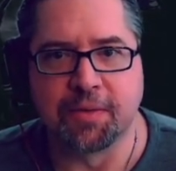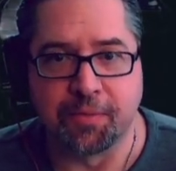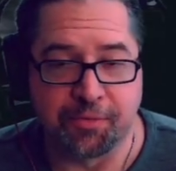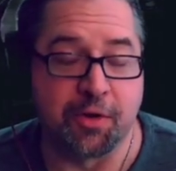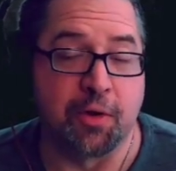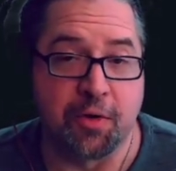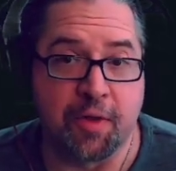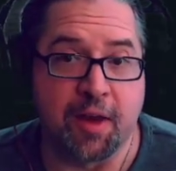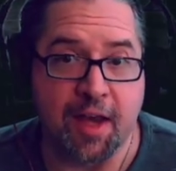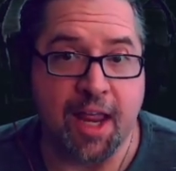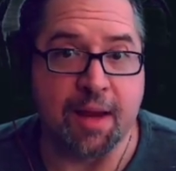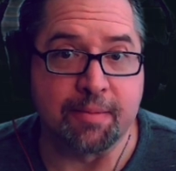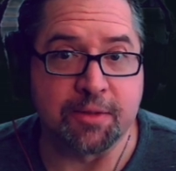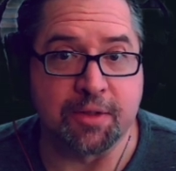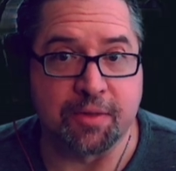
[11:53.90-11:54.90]
they're in the
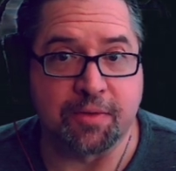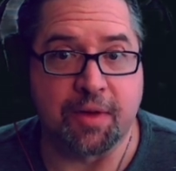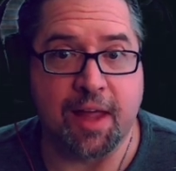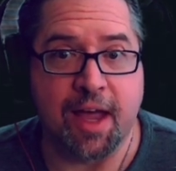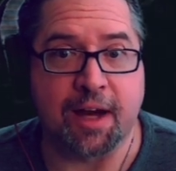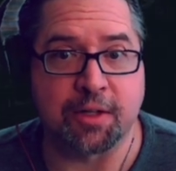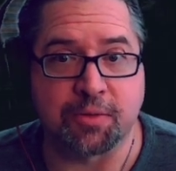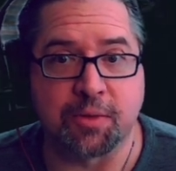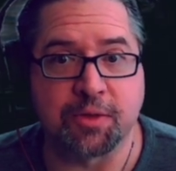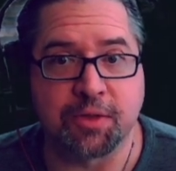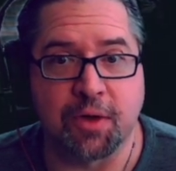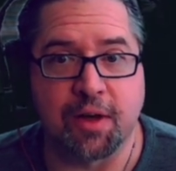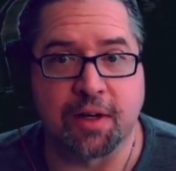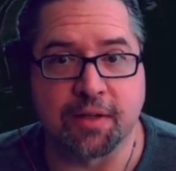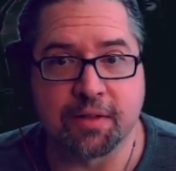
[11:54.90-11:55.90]
names of the actual
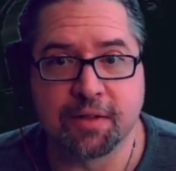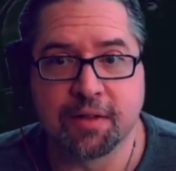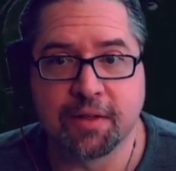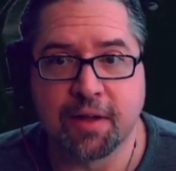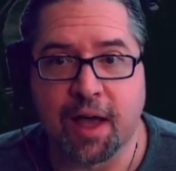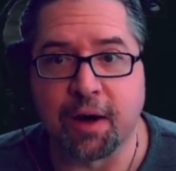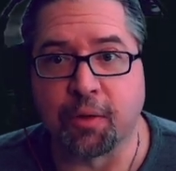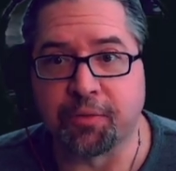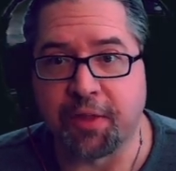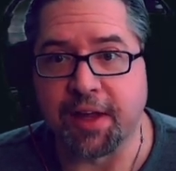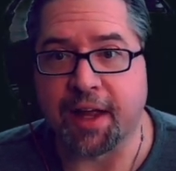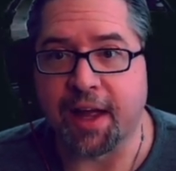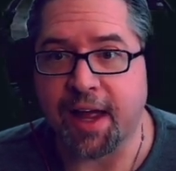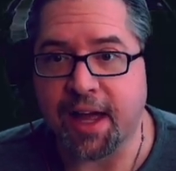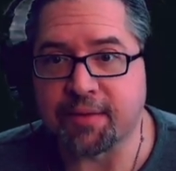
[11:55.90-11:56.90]
song. I don't
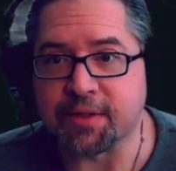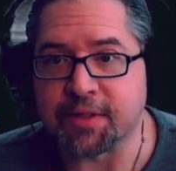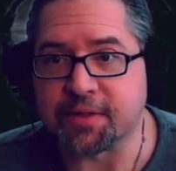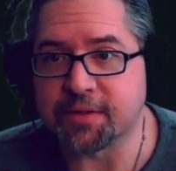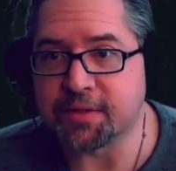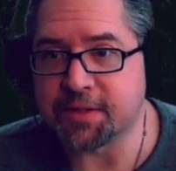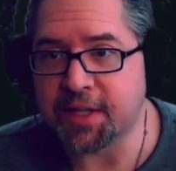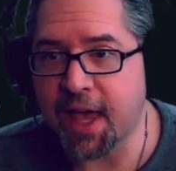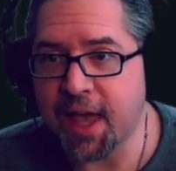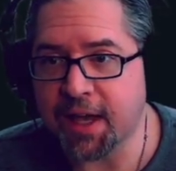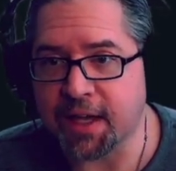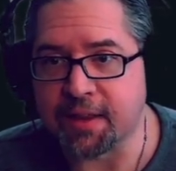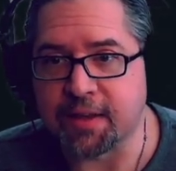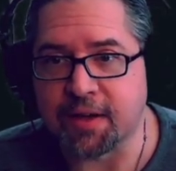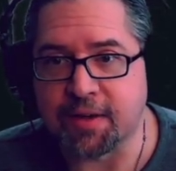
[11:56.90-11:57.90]
think I have a
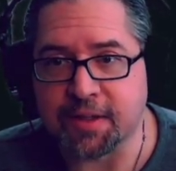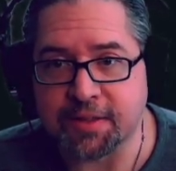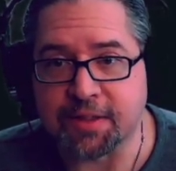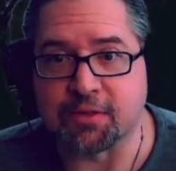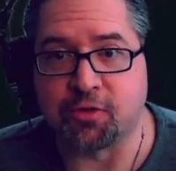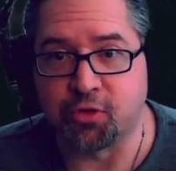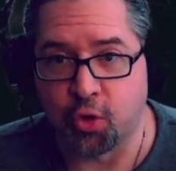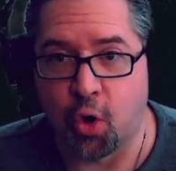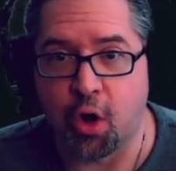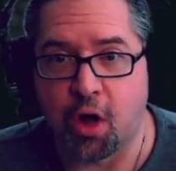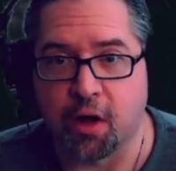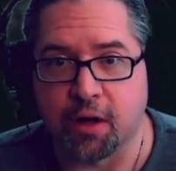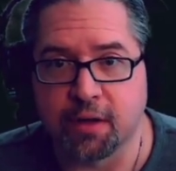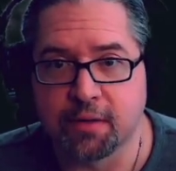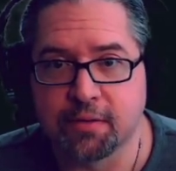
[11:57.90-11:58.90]
tag in there that says
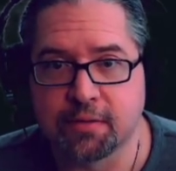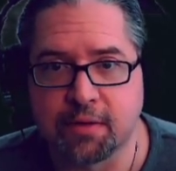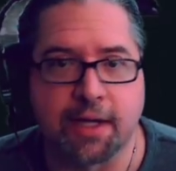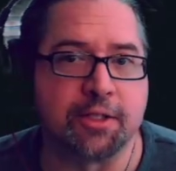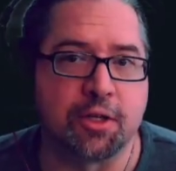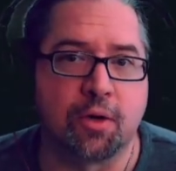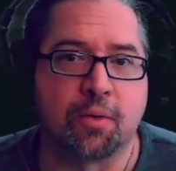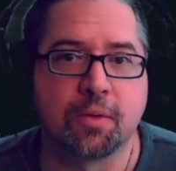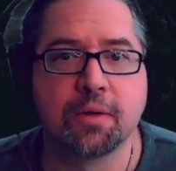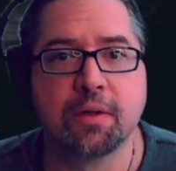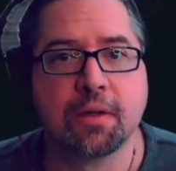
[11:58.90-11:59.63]
dog. I don't.